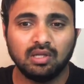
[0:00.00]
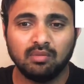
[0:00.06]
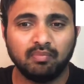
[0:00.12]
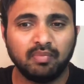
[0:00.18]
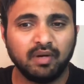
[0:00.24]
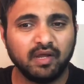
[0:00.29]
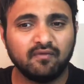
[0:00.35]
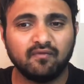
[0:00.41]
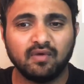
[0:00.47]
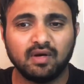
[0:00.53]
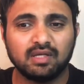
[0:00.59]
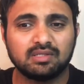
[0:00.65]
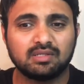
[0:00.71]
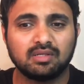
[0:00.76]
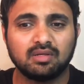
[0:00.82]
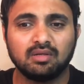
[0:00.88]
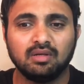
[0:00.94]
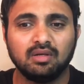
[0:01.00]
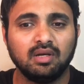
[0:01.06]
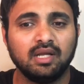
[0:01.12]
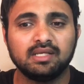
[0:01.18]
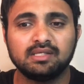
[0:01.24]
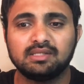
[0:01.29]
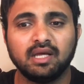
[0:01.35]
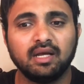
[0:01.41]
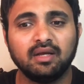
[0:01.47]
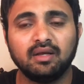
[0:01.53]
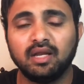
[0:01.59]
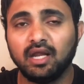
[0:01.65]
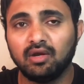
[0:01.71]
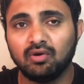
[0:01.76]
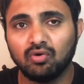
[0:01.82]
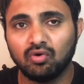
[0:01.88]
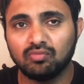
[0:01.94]
breakfast less than
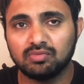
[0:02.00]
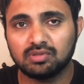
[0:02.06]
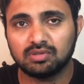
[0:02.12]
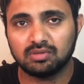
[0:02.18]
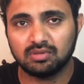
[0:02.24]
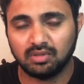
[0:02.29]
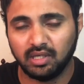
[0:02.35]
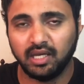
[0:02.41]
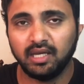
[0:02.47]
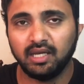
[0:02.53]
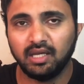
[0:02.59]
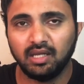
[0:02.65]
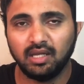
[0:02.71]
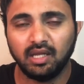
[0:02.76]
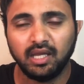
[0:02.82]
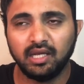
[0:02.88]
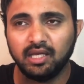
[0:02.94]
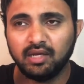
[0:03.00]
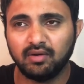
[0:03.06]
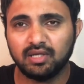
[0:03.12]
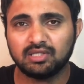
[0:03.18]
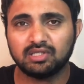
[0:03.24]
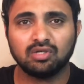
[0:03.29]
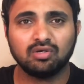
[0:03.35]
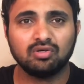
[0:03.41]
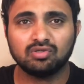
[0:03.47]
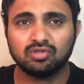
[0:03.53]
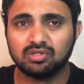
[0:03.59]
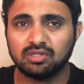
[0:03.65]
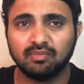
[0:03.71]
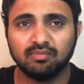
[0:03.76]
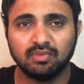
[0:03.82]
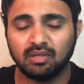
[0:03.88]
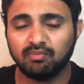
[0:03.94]
10 rooms, any restaurants or
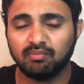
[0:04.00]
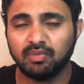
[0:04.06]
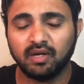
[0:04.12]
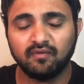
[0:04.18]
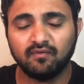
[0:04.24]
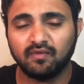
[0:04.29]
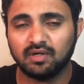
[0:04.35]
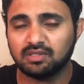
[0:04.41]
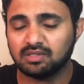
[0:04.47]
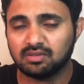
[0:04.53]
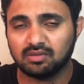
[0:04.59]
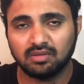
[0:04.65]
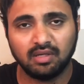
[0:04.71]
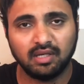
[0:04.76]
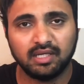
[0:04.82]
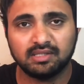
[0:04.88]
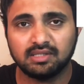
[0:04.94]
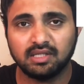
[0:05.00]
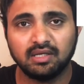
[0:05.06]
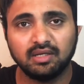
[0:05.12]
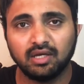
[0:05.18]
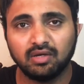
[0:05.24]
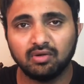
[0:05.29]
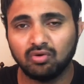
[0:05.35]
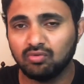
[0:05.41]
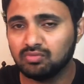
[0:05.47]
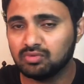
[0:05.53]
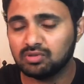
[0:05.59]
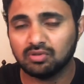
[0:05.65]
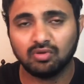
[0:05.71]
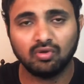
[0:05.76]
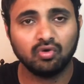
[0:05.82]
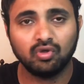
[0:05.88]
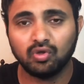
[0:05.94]
something, breakfast less than 10 rooms,
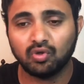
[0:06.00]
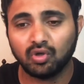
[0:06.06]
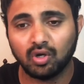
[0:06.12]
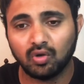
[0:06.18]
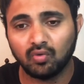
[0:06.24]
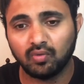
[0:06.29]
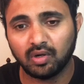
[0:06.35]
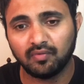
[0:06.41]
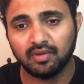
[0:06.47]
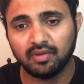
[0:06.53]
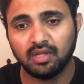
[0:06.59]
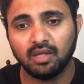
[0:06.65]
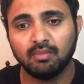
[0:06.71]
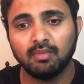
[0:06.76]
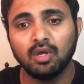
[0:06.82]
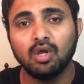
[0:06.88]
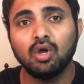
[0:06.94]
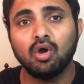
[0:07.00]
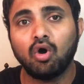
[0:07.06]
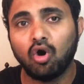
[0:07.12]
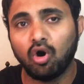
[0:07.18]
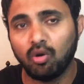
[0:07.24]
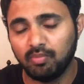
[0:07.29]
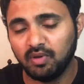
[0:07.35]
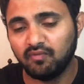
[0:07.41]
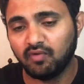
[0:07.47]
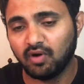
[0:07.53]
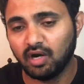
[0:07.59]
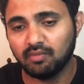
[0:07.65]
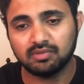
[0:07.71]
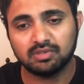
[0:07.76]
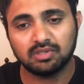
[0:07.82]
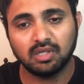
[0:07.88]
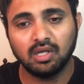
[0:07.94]
no, you cannot work with them. Hobby
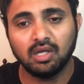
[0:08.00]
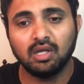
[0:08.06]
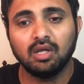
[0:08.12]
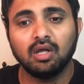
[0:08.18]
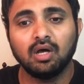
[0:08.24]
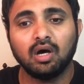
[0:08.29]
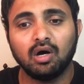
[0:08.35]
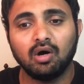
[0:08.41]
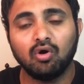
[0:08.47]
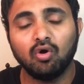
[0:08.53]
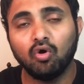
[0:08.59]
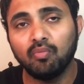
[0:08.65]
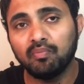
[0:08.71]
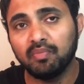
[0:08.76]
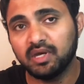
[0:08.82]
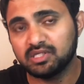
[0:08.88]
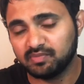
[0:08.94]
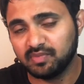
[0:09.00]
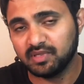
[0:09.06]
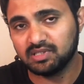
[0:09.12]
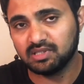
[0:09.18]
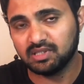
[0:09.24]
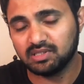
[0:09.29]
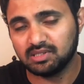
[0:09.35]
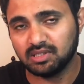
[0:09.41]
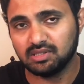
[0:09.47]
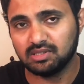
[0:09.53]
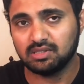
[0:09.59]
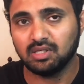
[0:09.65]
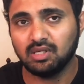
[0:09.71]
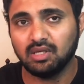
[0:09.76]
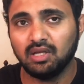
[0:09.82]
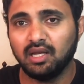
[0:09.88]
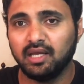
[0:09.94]
farms, home-based businesses,
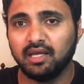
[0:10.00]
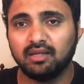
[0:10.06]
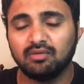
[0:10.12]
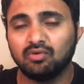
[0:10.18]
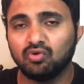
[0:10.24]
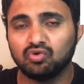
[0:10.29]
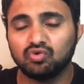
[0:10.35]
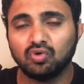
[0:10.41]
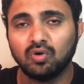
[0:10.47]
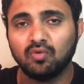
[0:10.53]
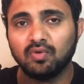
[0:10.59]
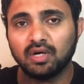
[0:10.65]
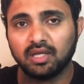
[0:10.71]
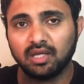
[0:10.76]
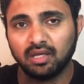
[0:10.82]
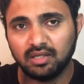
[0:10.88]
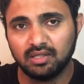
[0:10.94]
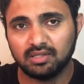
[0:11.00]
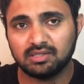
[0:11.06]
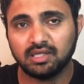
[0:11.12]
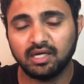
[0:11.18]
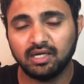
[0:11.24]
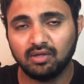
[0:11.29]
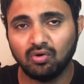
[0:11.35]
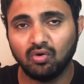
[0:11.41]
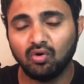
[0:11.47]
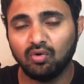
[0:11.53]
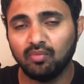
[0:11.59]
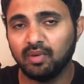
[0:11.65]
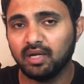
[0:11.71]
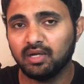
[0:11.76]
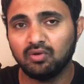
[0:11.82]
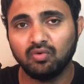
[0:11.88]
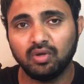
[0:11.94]
like those who are working inside the
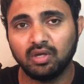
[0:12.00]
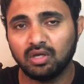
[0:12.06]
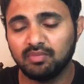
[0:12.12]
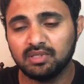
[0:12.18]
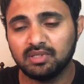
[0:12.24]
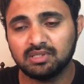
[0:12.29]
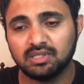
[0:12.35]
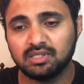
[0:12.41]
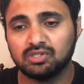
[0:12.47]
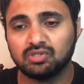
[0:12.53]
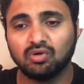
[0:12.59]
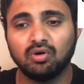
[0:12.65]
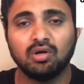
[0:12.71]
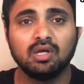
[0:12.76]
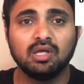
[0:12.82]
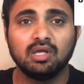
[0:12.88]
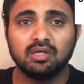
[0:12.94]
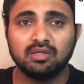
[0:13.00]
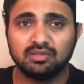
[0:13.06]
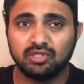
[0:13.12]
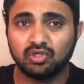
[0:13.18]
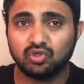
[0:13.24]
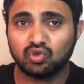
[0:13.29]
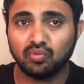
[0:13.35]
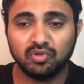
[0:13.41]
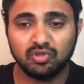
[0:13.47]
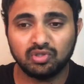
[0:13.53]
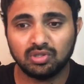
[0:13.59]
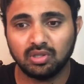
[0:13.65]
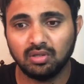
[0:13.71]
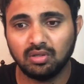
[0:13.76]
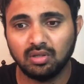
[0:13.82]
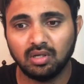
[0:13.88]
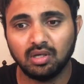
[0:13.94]
home and doing a business or
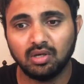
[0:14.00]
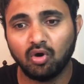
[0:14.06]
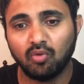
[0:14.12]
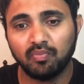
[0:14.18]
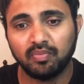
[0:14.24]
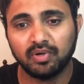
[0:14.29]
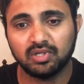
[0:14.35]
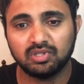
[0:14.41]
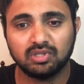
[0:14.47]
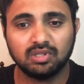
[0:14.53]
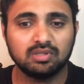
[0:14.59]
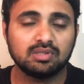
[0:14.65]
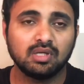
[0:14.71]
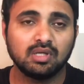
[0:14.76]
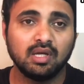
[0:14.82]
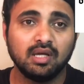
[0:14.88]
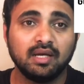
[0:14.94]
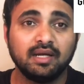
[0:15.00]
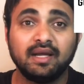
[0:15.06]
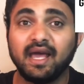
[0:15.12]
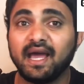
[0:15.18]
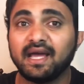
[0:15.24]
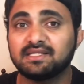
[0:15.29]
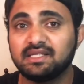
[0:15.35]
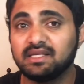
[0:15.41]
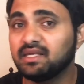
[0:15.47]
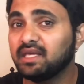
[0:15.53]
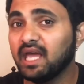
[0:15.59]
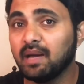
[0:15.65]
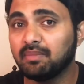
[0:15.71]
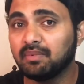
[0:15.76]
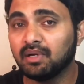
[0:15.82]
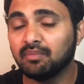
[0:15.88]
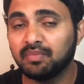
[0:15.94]
distribution operations. Taxi
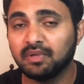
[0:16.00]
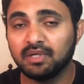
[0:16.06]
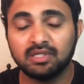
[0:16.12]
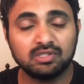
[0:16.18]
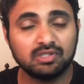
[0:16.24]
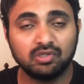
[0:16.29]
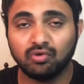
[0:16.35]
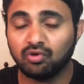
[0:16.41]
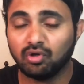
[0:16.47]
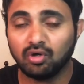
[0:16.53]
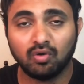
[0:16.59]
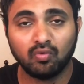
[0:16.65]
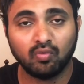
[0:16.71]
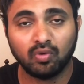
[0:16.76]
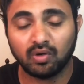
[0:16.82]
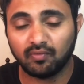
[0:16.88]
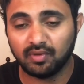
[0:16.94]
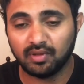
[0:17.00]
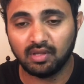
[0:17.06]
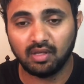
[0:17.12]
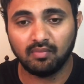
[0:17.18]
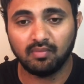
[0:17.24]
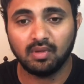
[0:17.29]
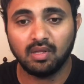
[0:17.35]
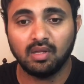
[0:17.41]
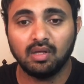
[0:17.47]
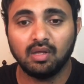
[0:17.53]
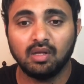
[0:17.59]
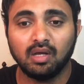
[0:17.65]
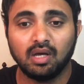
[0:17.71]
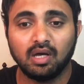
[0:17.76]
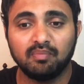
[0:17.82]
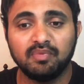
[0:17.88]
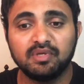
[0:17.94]
cab companies, you cannot work with them.
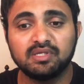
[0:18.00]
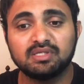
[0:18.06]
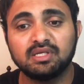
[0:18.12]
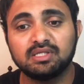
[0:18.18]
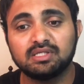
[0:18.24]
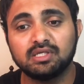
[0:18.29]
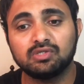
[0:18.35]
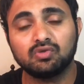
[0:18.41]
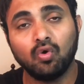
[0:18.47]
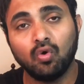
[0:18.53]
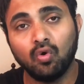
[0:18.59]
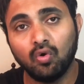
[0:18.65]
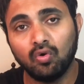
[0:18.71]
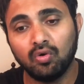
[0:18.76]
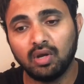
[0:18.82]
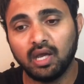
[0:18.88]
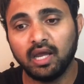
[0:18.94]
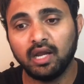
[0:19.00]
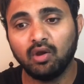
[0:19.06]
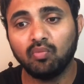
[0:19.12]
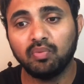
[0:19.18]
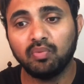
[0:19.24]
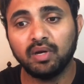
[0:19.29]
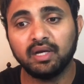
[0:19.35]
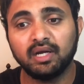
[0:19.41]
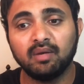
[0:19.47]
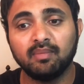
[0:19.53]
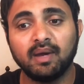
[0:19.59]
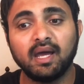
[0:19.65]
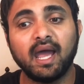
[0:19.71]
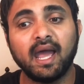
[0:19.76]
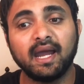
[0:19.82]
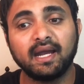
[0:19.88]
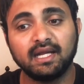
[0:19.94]
Businesses owned and operated
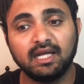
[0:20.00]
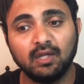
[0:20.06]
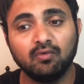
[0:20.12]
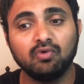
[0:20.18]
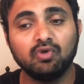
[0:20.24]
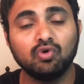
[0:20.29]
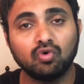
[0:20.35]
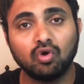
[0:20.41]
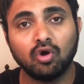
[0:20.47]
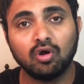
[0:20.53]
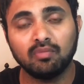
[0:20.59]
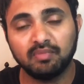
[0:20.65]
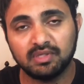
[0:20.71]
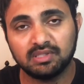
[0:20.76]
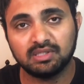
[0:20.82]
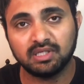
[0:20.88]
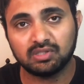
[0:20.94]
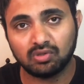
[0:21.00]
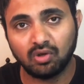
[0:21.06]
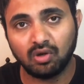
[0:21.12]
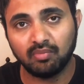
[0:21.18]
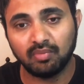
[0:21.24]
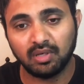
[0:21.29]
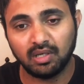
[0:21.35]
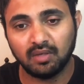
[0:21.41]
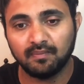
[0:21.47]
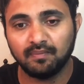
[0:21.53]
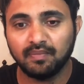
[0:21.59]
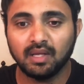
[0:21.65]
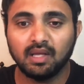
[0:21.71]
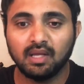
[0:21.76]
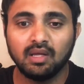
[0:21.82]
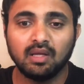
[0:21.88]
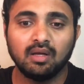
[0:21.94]
by active Yukon business nominee.
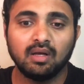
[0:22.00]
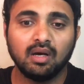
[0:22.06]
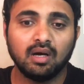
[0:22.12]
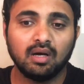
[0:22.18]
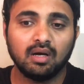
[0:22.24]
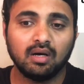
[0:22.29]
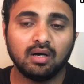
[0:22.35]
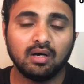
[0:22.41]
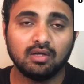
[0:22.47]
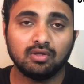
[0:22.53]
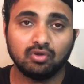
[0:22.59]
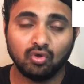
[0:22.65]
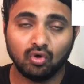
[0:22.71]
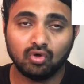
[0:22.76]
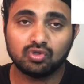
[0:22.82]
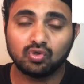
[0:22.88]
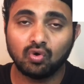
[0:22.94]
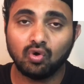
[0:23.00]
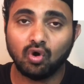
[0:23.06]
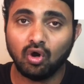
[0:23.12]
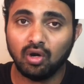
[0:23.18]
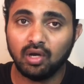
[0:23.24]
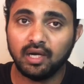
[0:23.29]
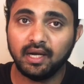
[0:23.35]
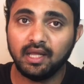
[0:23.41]
Those who are